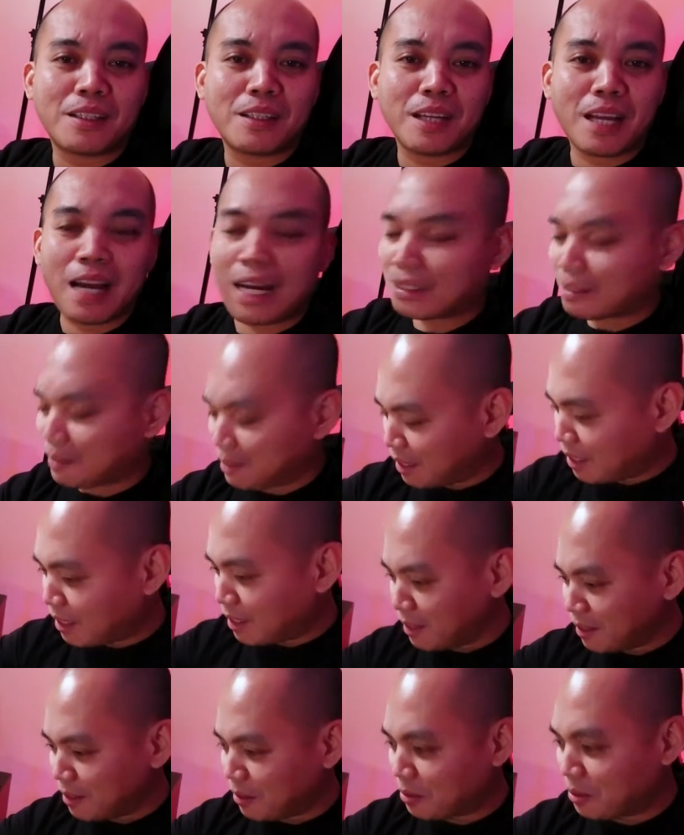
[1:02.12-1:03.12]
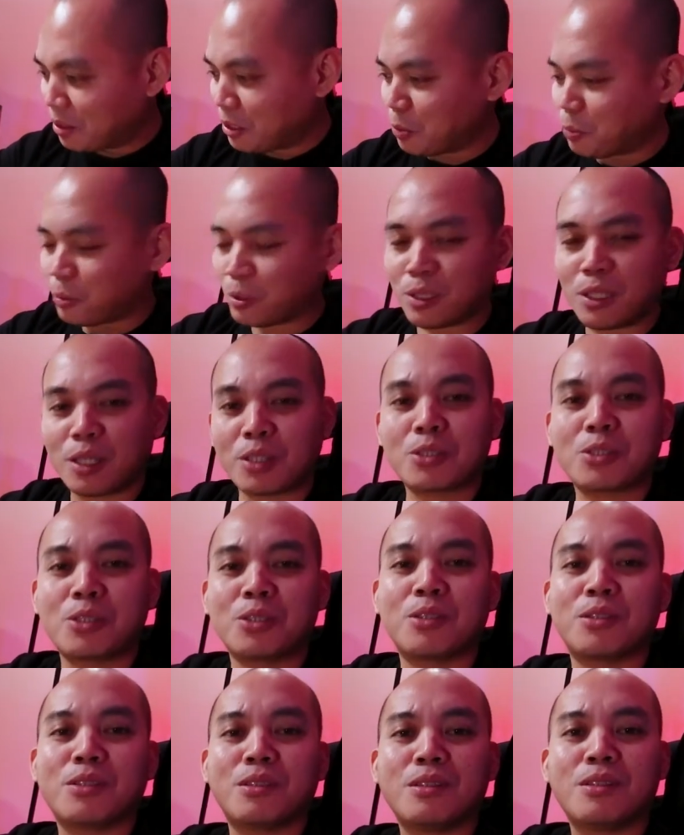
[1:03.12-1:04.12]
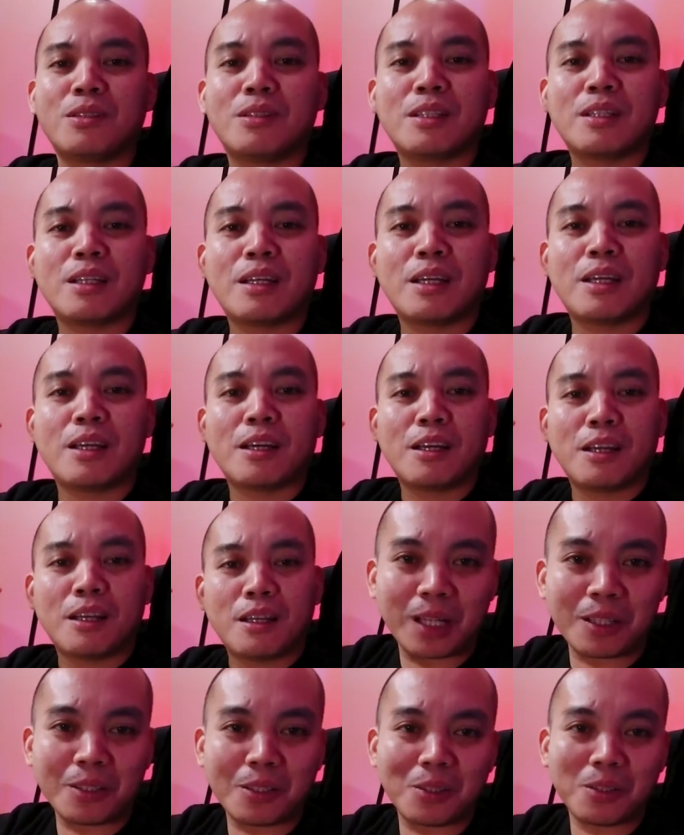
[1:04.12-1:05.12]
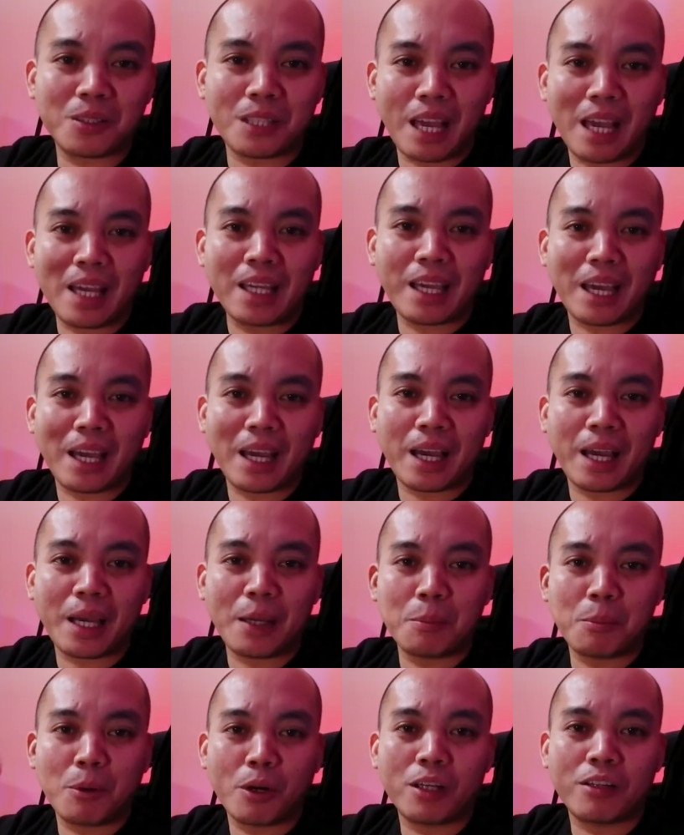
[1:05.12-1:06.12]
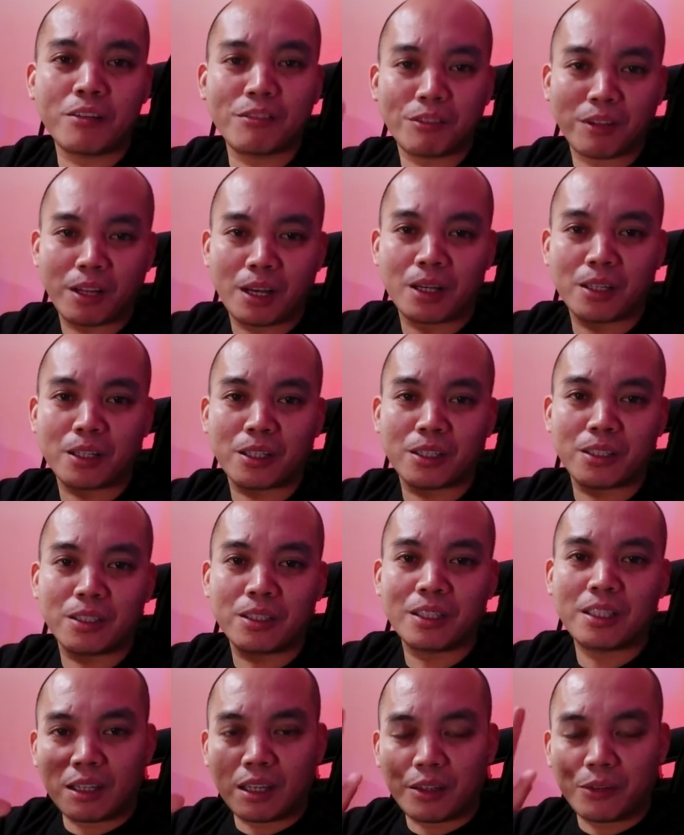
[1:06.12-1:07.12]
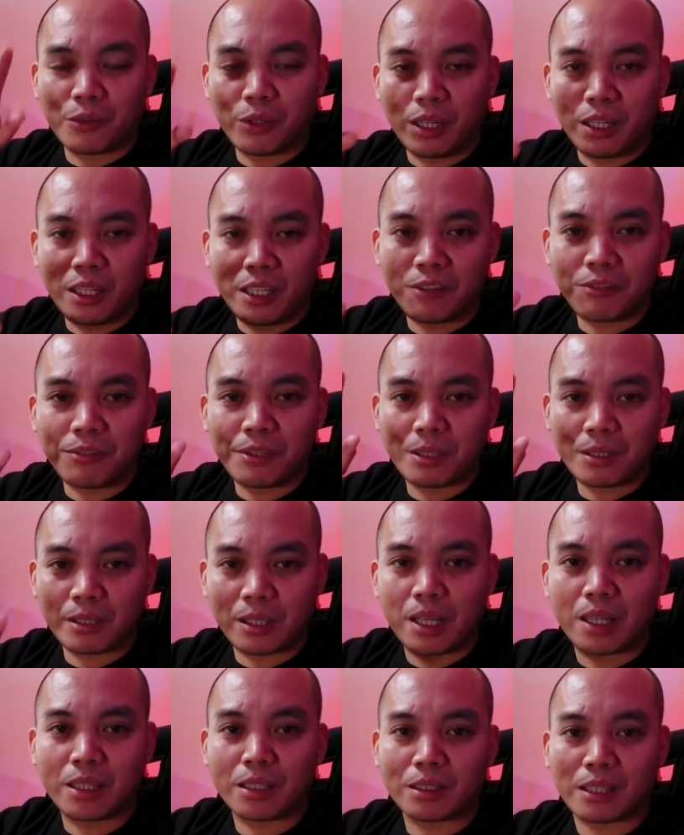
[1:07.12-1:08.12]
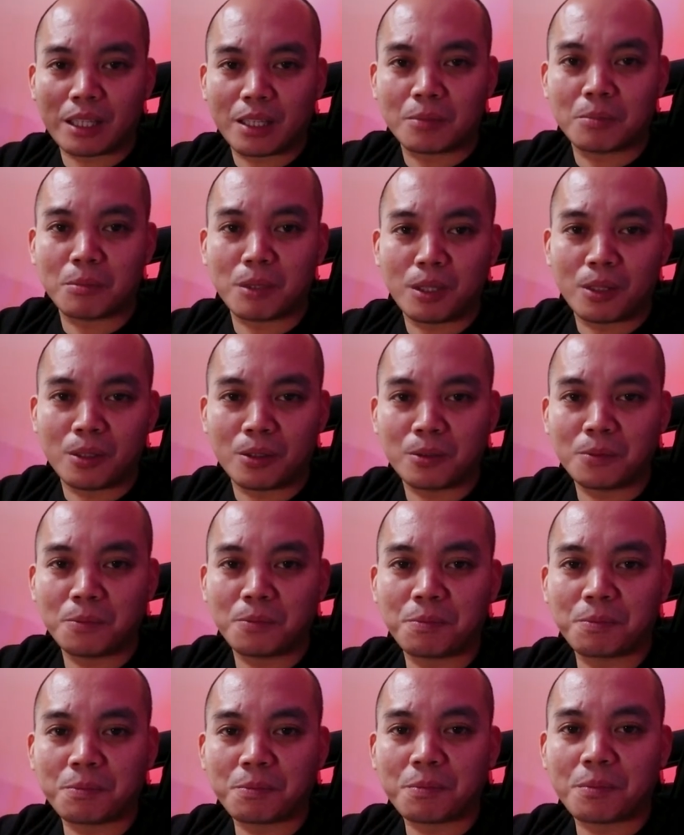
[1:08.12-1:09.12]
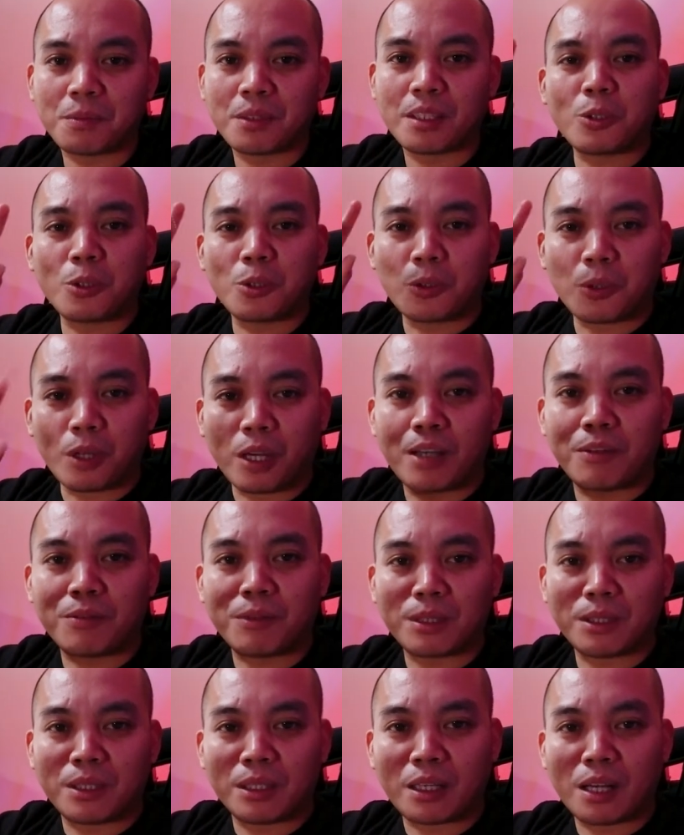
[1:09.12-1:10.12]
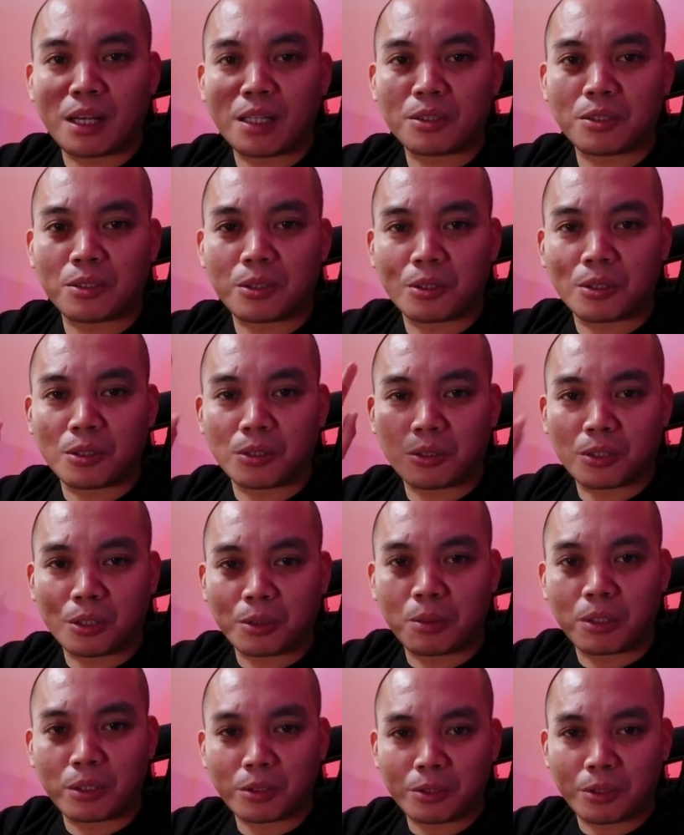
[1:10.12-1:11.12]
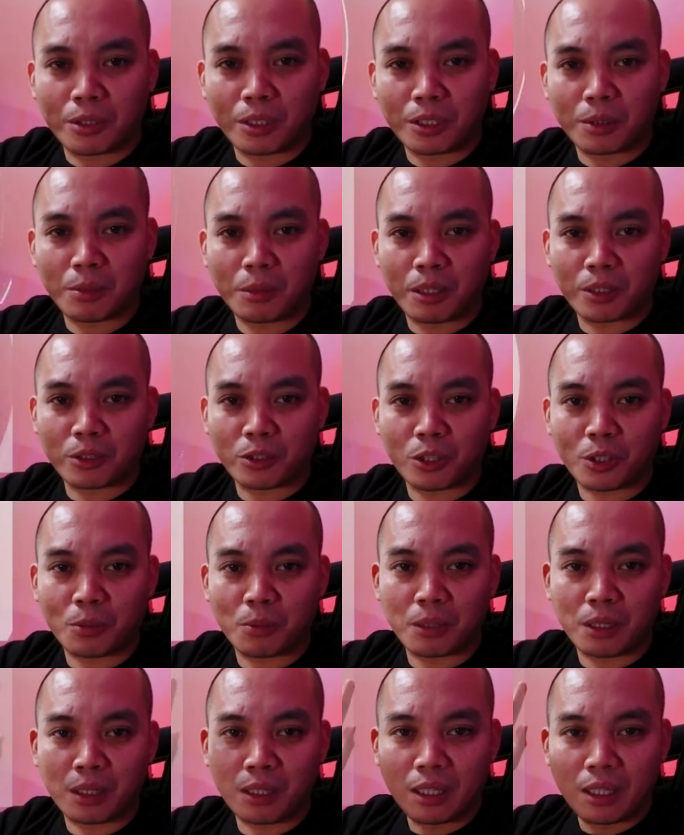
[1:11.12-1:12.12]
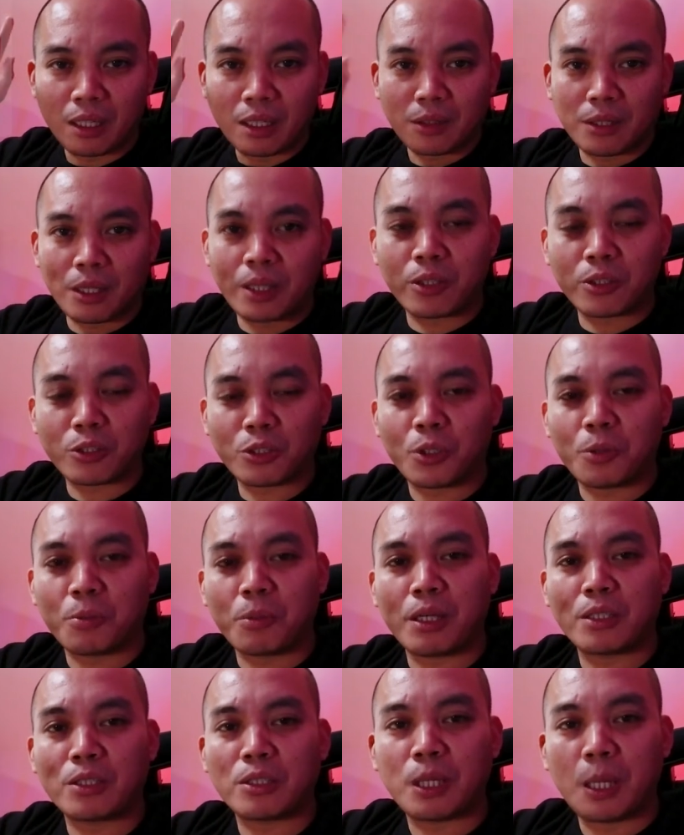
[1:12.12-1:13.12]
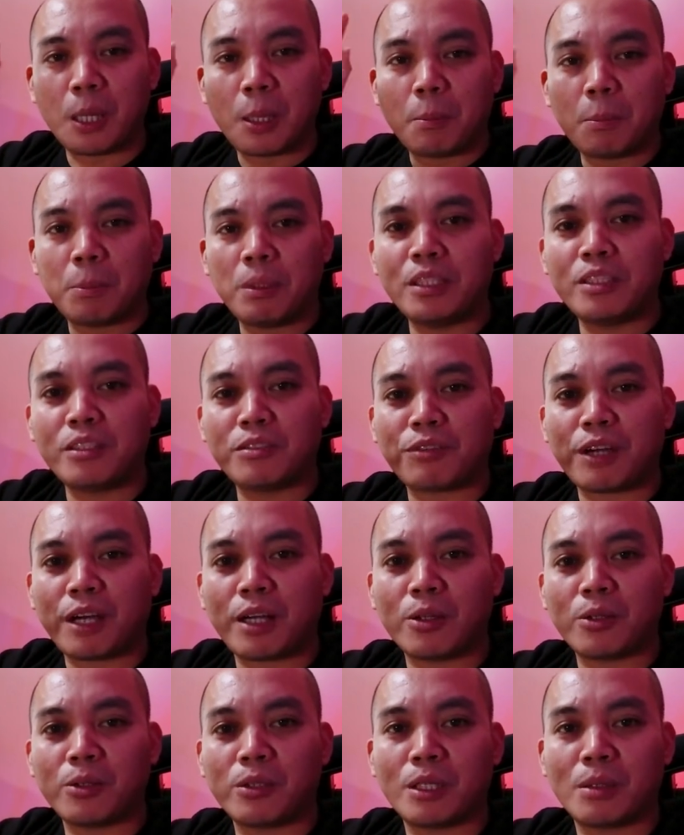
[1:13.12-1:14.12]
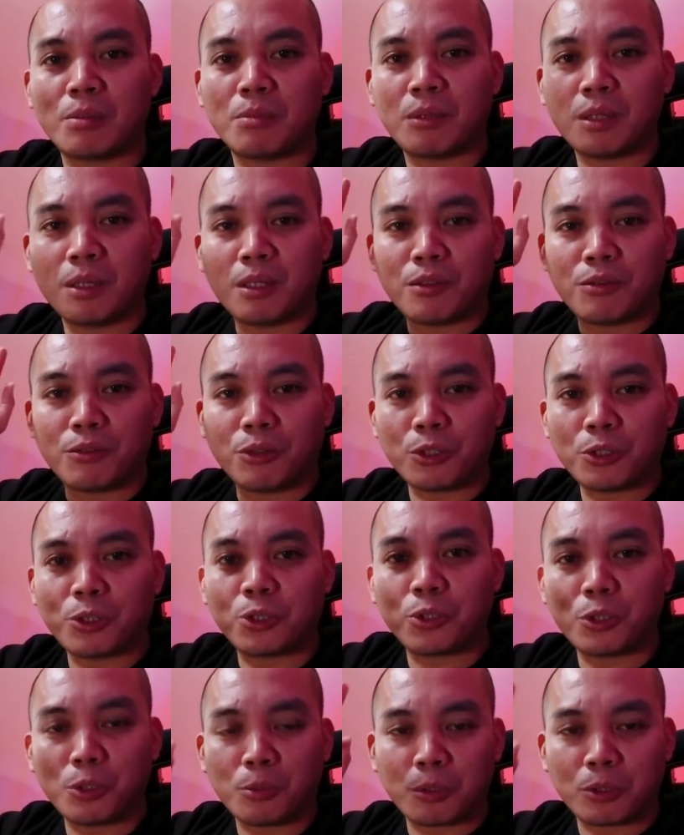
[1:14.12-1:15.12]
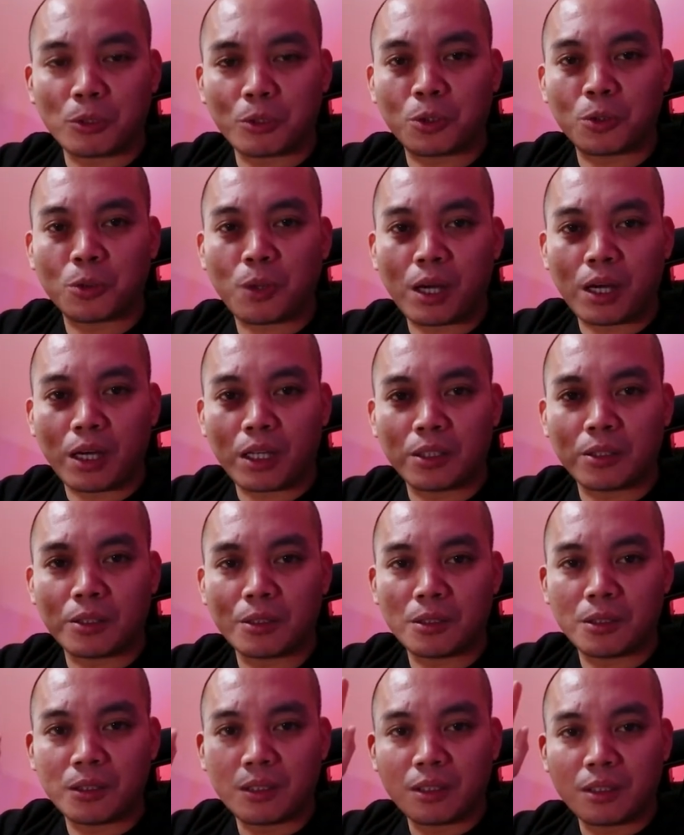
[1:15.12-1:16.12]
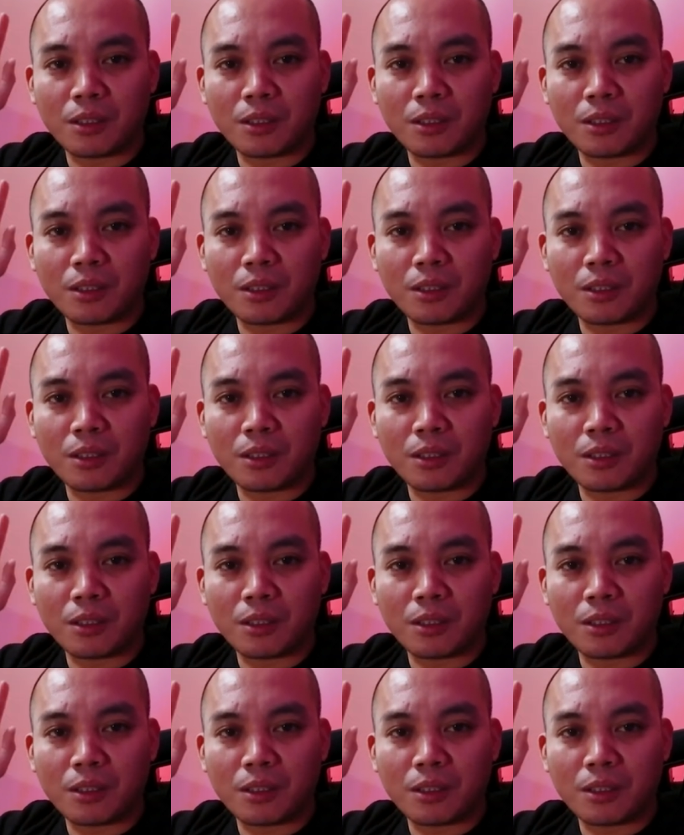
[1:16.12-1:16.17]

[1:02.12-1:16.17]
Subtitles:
lahat na on this production. His name is Sheldone, aka Boy Vlogger. I will leave his link down below. And also to Evan De Castro, sobrang solid na mga tropa. Thank you so much. Please follow them. For sure, matutuwa kayo.